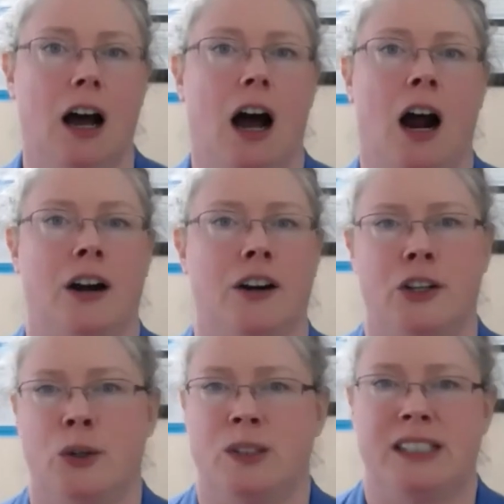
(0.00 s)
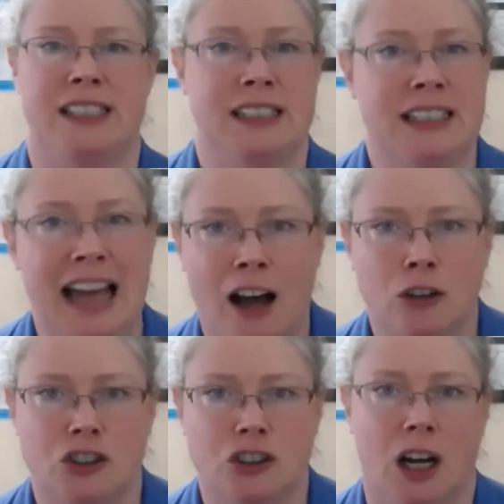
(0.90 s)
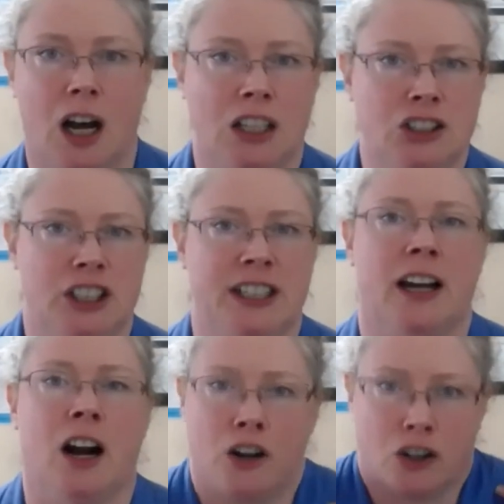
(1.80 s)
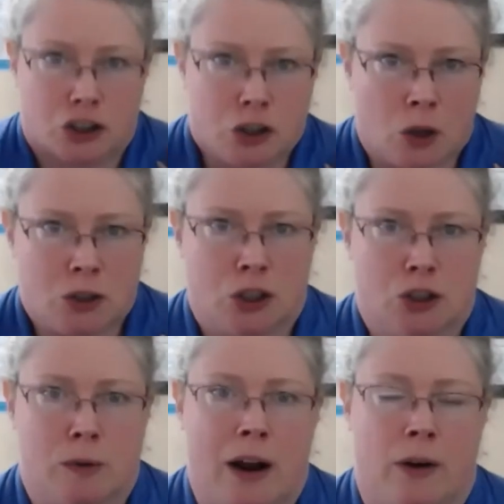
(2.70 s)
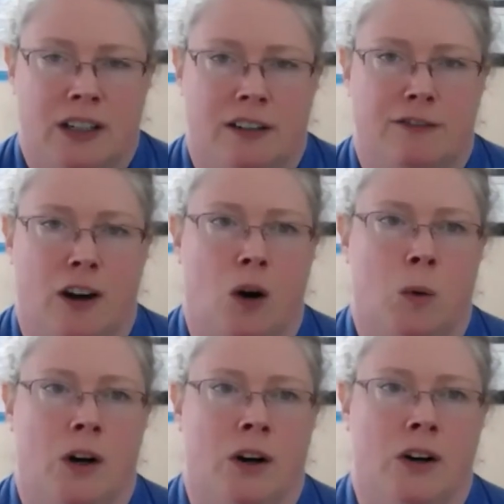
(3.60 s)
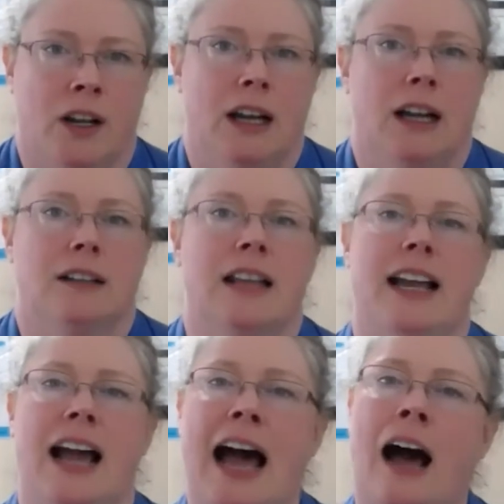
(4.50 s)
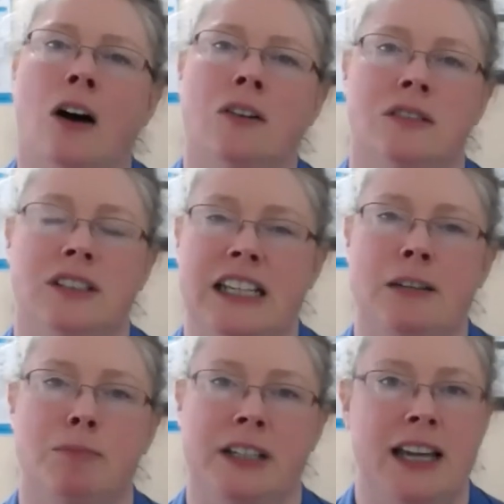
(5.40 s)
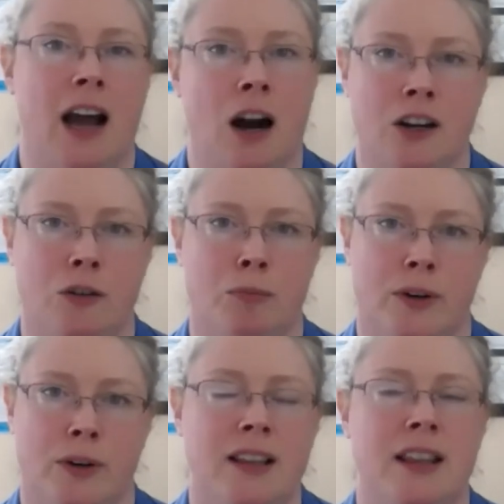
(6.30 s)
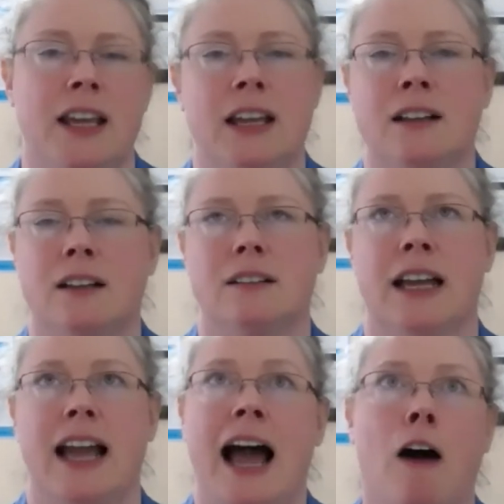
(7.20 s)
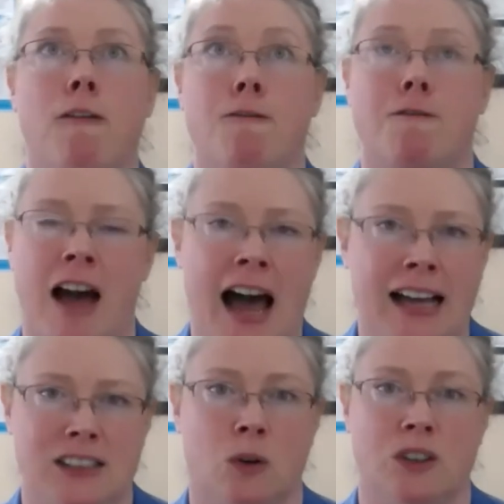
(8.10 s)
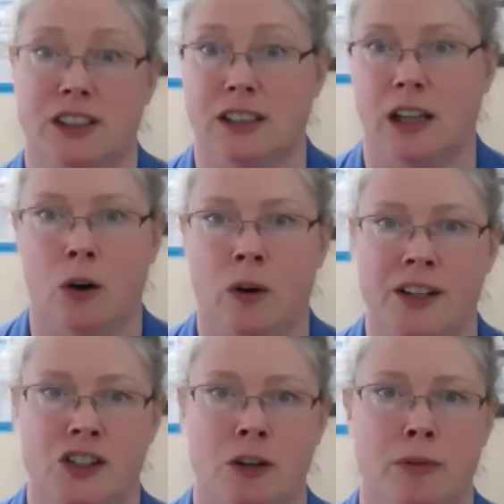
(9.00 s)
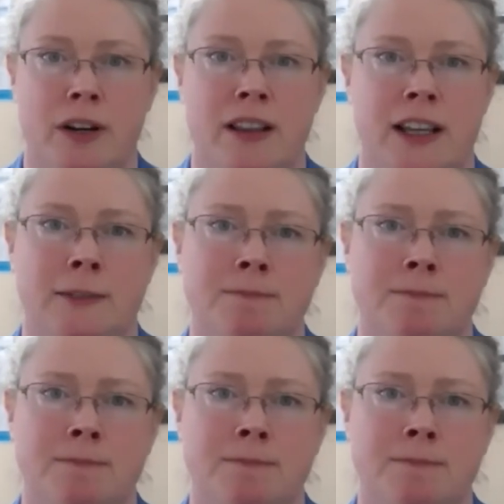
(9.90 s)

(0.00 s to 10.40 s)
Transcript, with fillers: Are you slouched, hunching? Are your shoulders rounded forward? like how deeply are you breathing like how fast or slow is your breathing